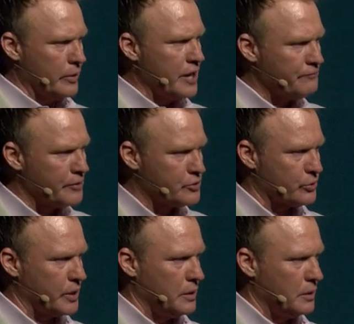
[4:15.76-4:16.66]
your
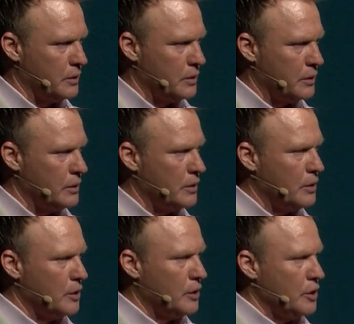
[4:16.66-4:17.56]
infantry,
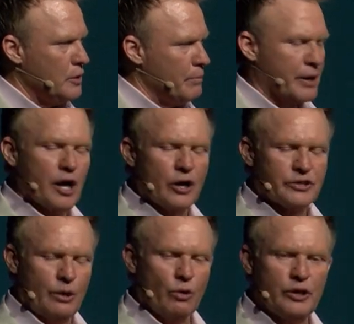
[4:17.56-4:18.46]

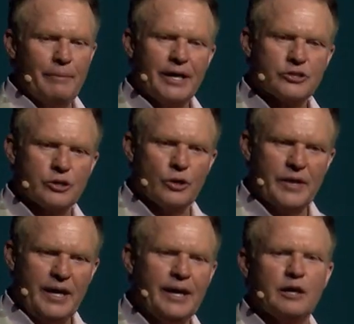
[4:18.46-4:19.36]
because he wanted to make sure
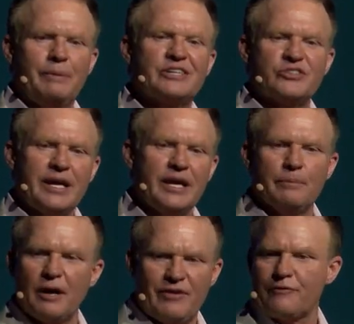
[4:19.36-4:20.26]
that he could be seen
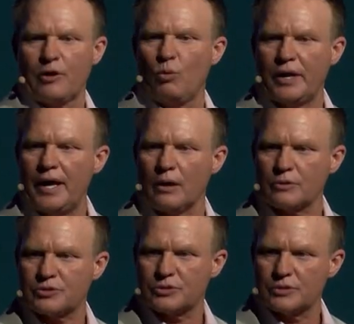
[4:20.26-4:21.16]
above everyone
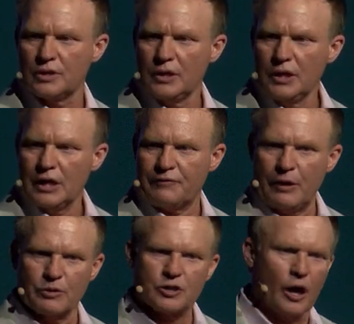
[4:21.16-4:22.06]
else if
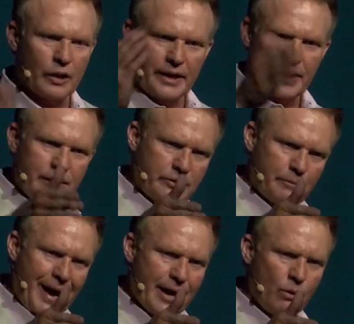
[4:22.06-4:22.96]
he was calling
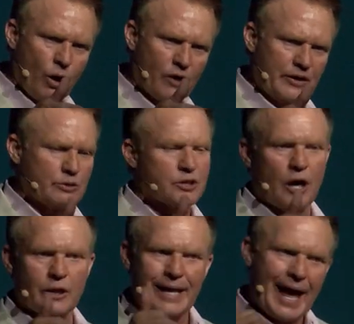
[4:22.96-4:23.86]
into battle or if he was
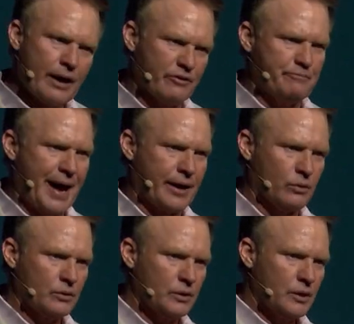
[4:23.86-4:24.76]
calling out of
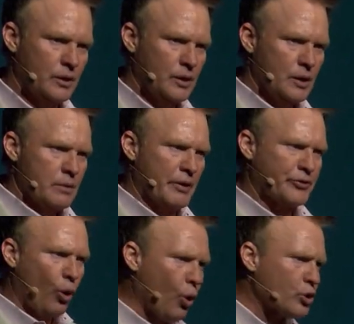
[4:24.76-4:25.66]
battle.
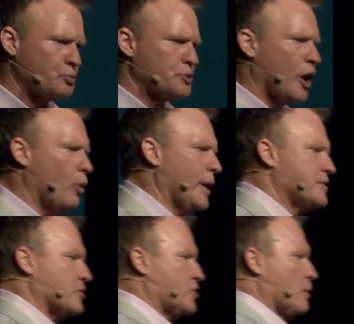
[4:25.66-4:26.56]
But the horse was
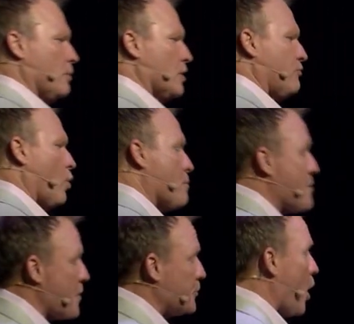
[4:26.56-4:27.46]
always a symbol of war,
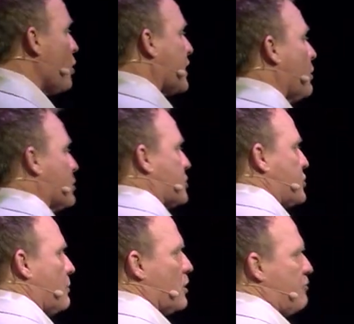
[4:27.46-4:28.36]
but the donkey was a
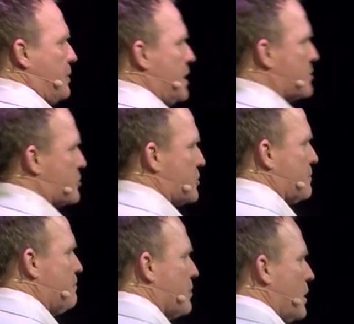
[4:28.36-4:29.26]
symbol of
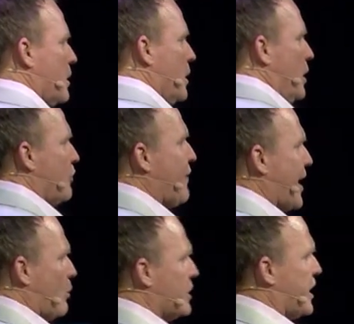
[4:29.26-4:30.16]
peace. In
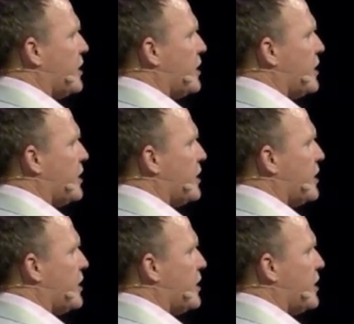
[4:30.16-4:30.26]
fact, when